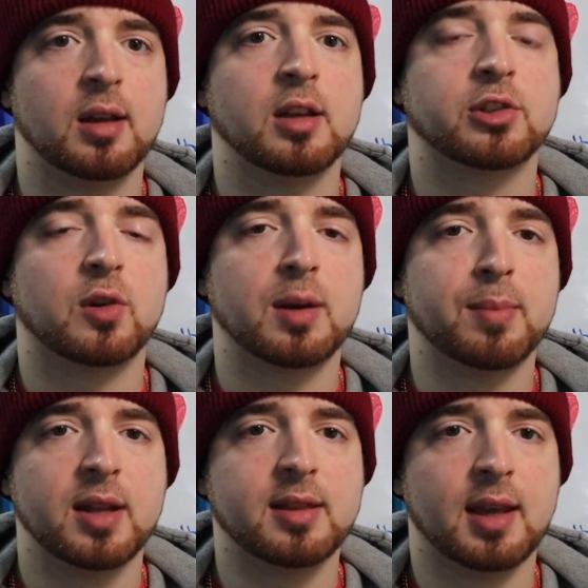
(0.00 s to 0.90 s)
So on
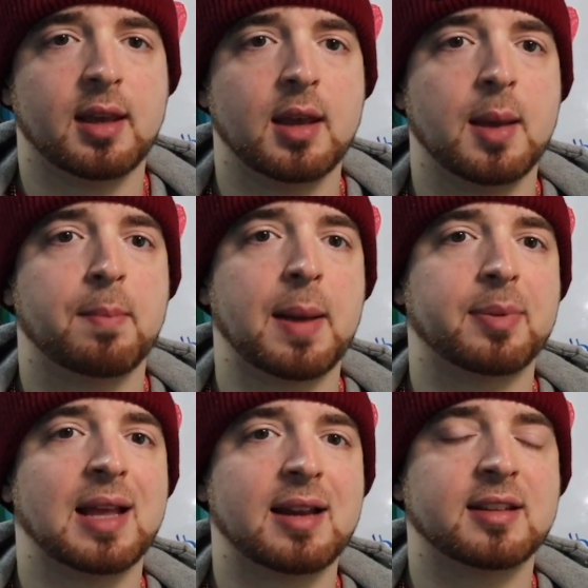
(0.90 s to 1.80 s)
Monday, my
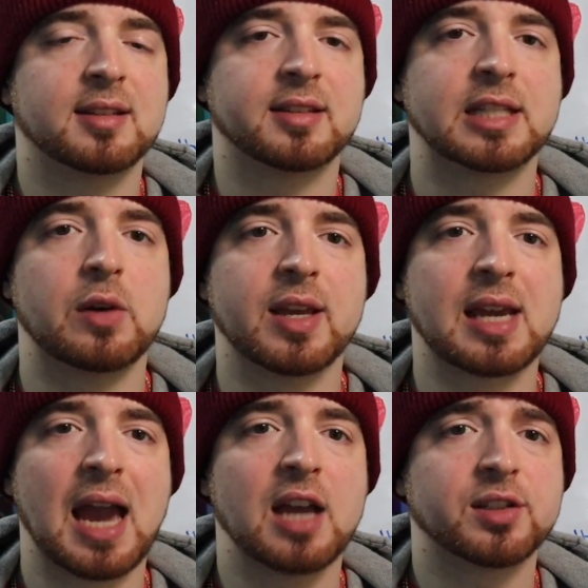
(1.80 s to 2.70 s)
plan is to sell a
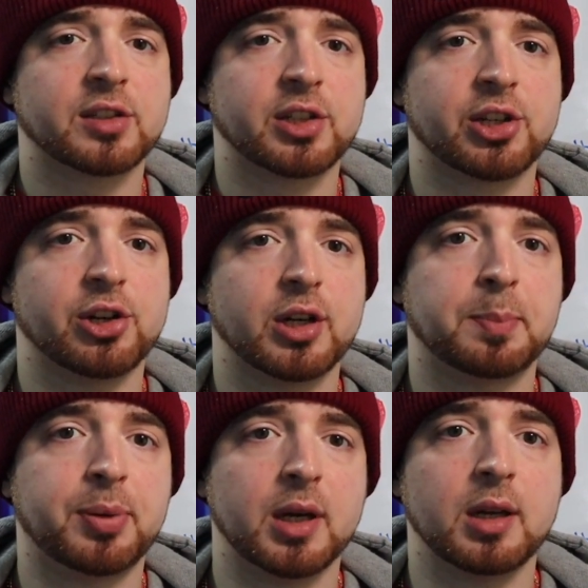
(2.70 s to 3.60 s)
cash secured
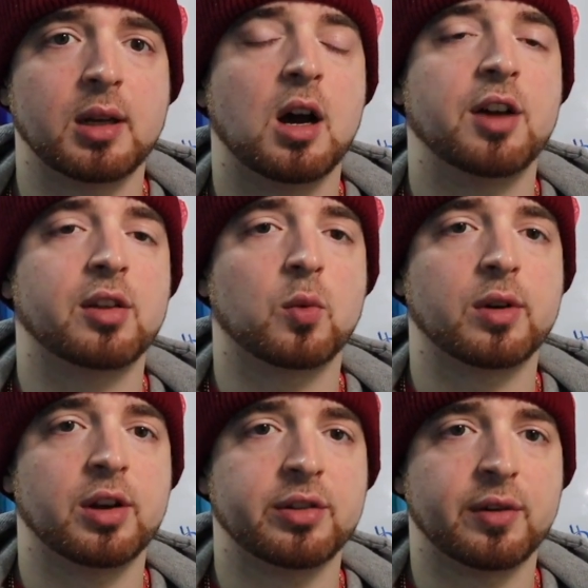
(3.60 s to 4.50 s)
put under
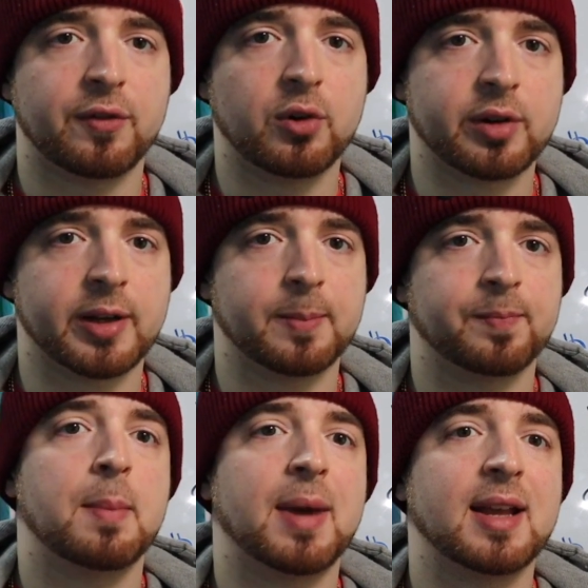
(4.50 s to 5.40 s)
140.
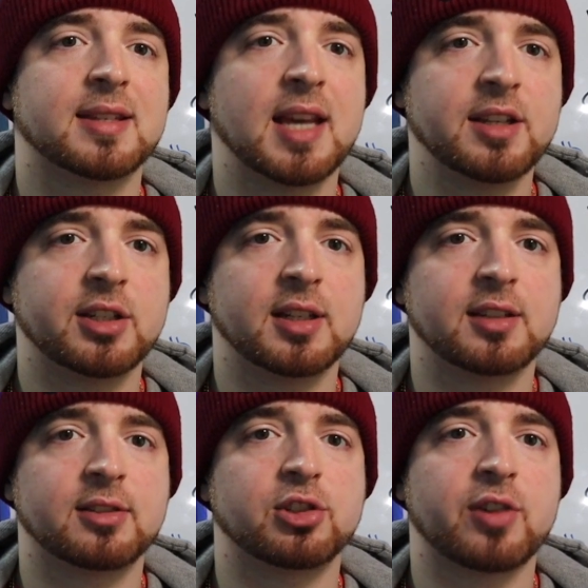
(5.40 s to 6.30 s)
My intention
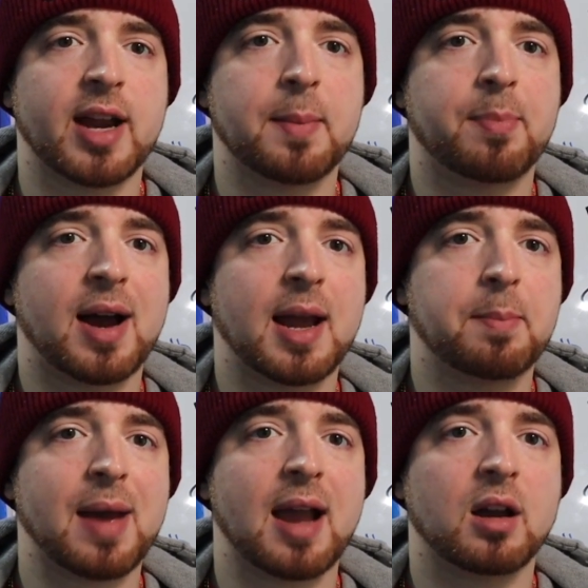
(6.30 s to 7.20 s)
is to try and buy
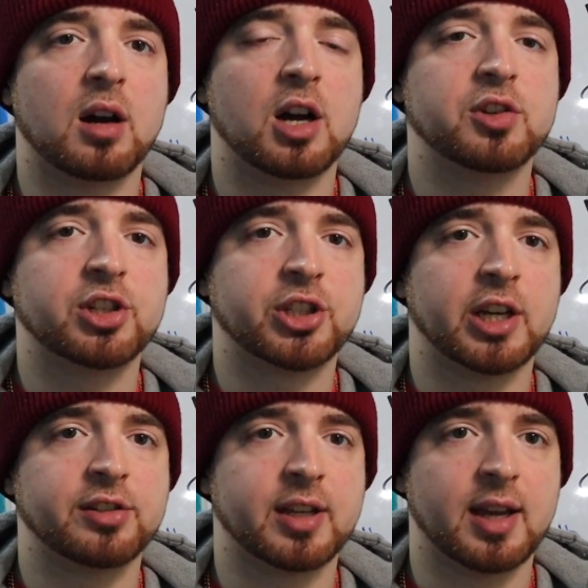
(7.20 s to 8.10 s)
back 100
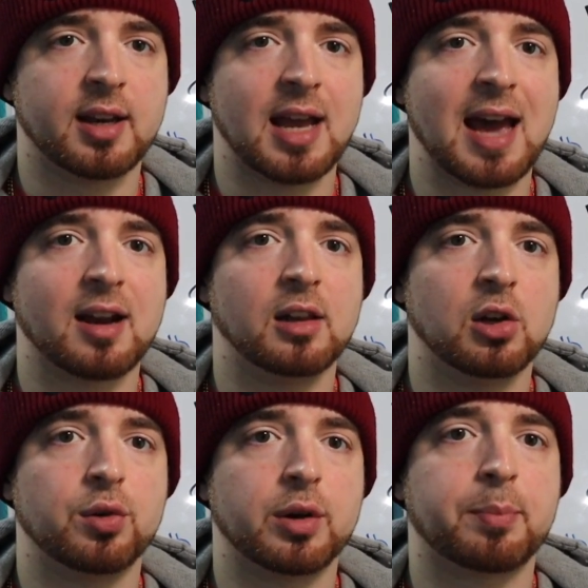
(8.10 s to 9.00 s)
shares again at a
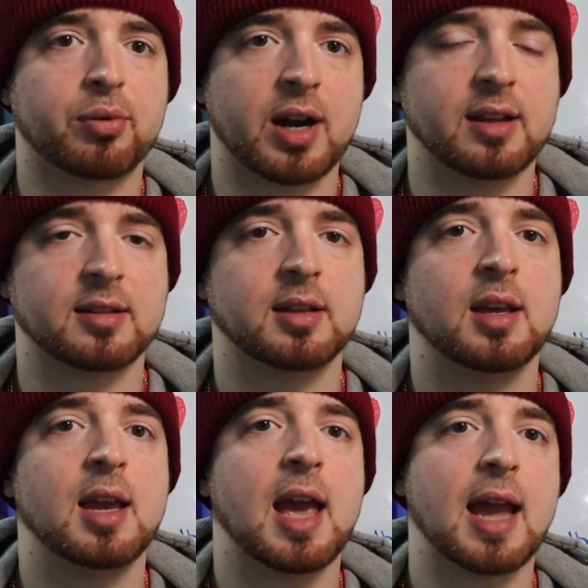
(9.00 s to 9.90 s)
lower price
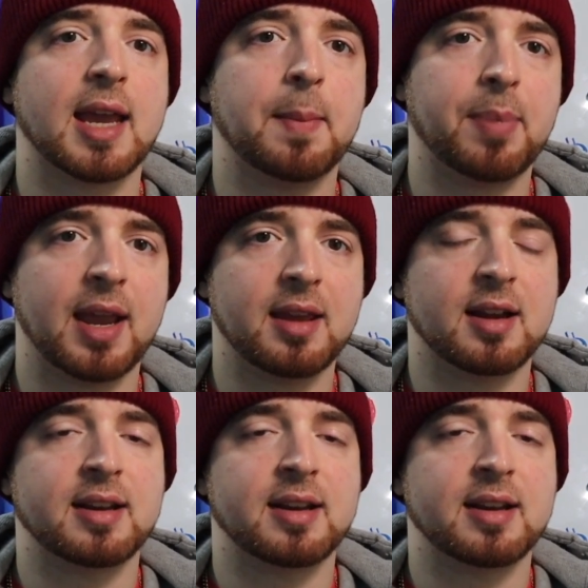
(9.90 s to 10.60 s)
and get paid a